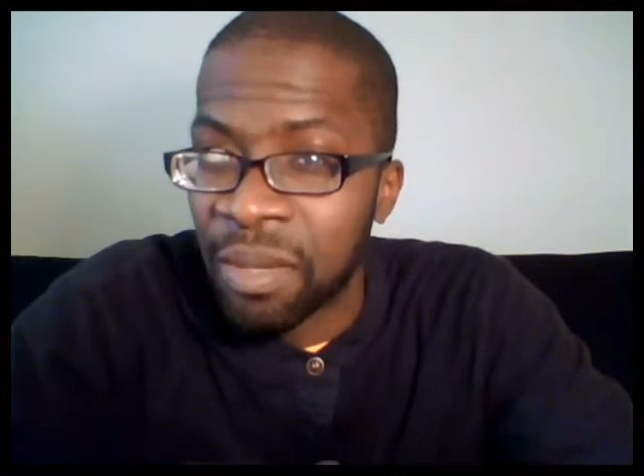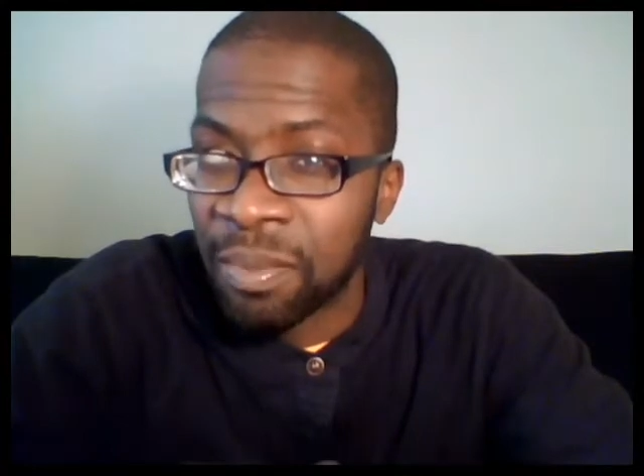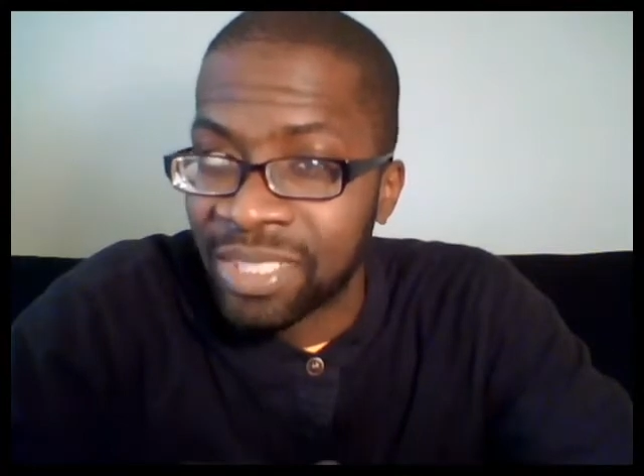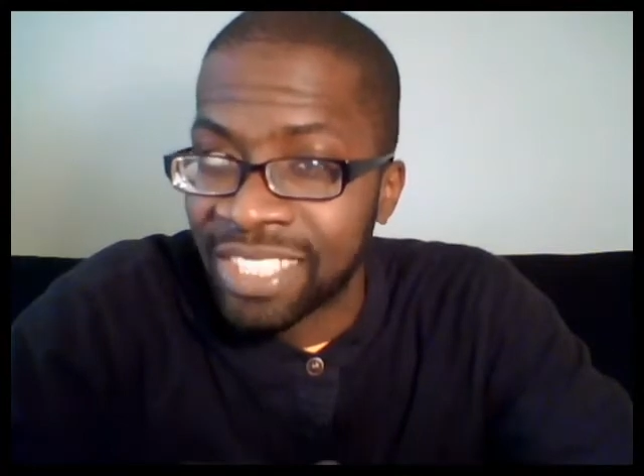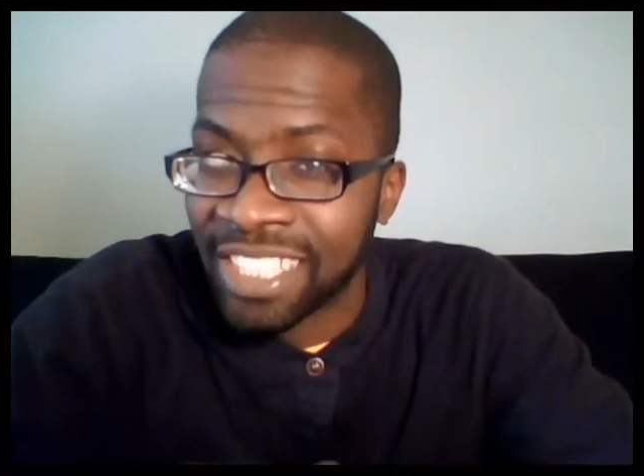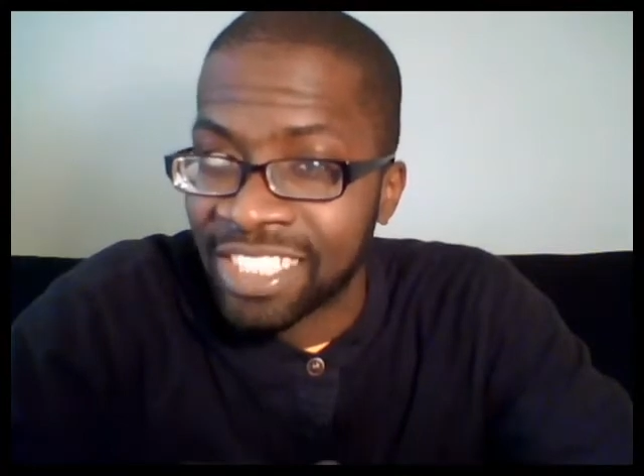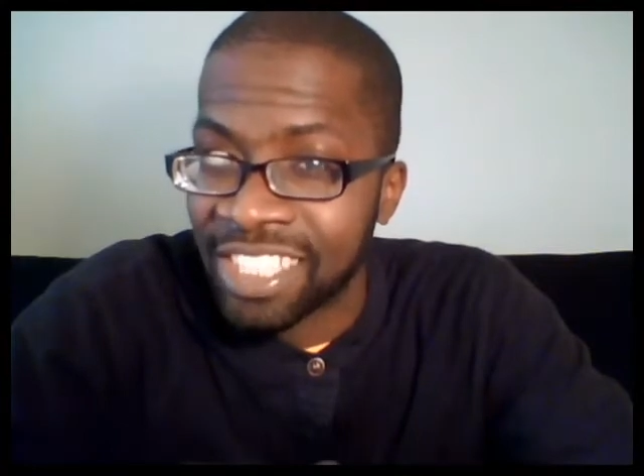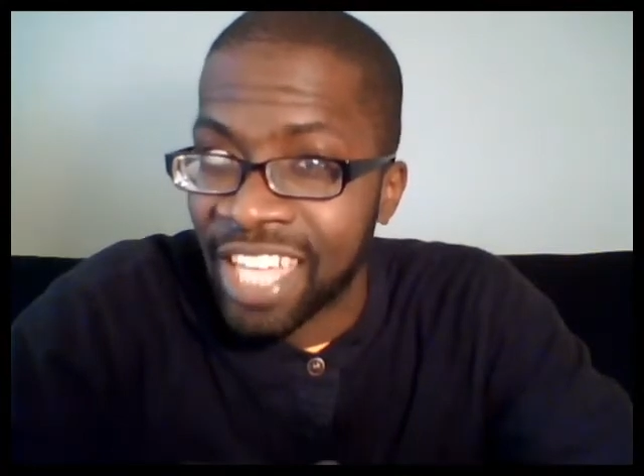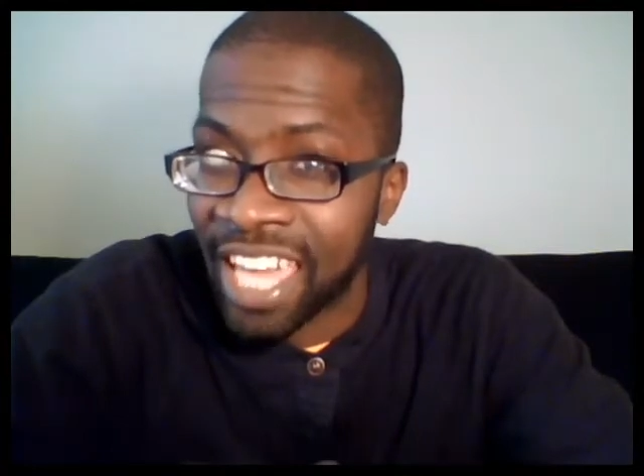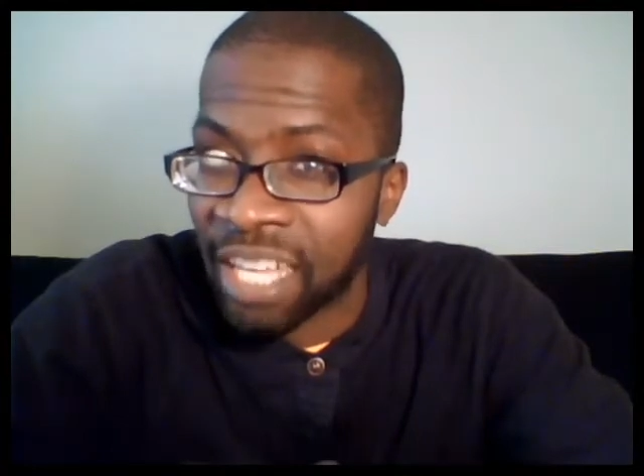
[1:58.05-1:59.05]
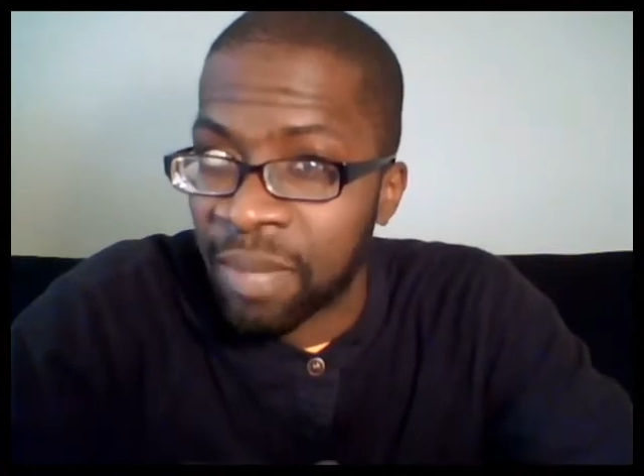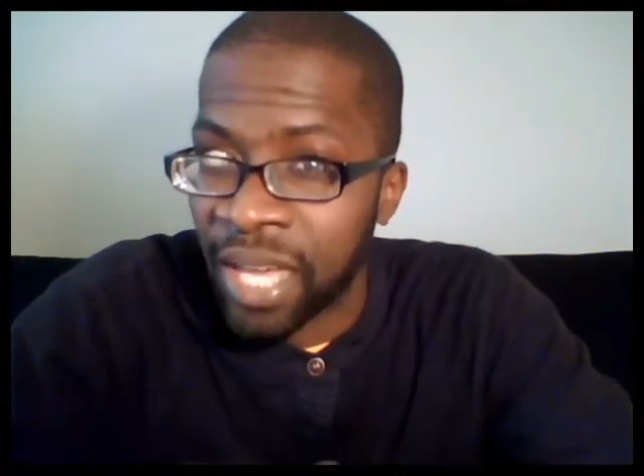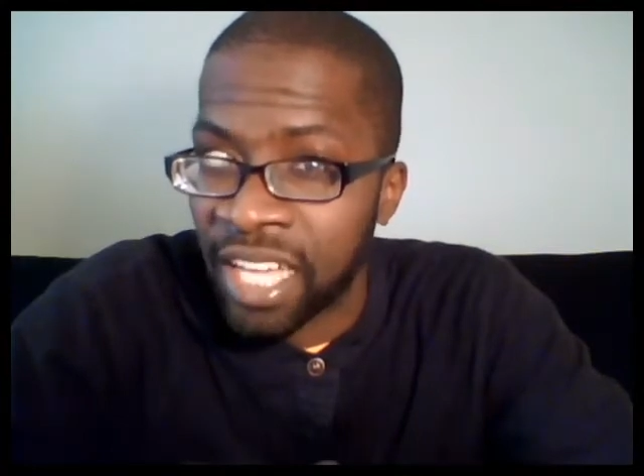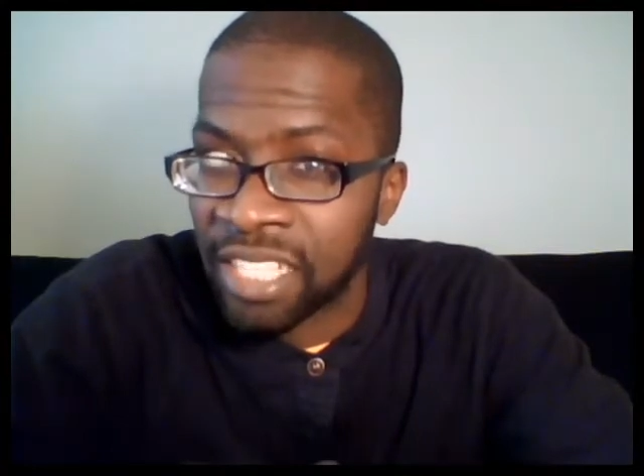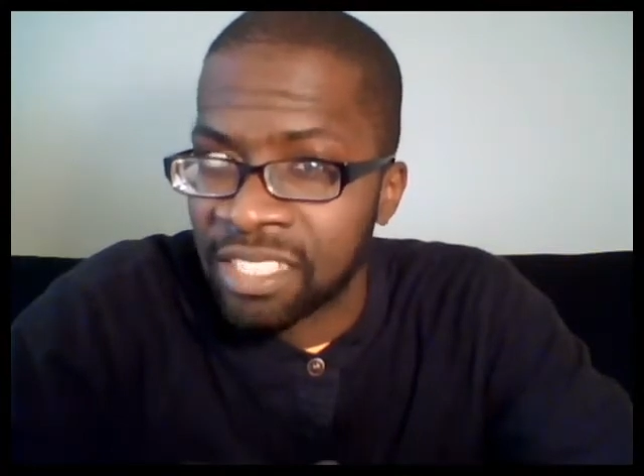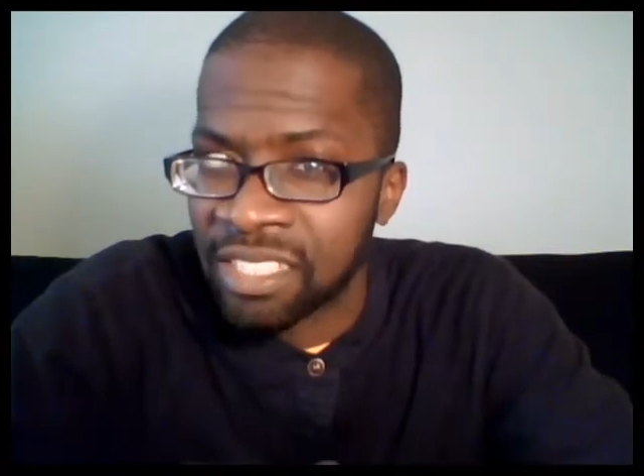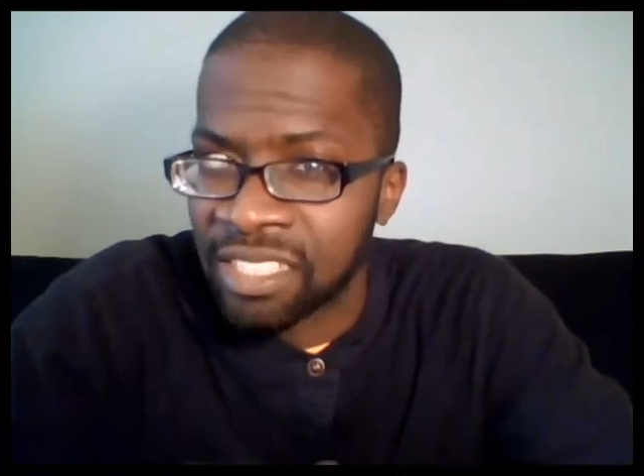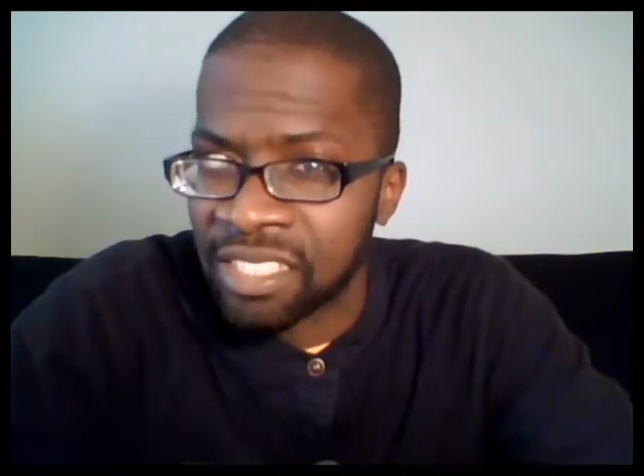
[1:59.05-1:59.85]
Protection Act passed.